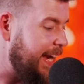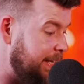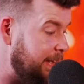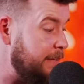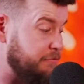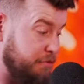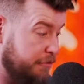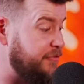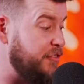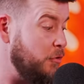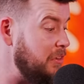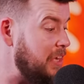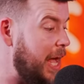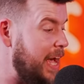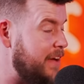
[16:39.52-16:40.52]
It lived a
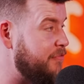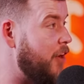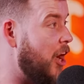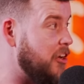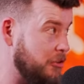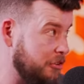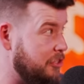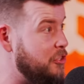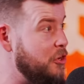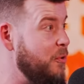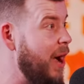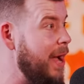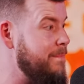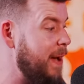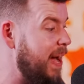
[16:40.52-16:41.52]
full life. I got the new
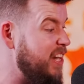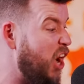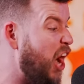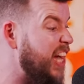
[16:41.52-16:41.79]
iPad.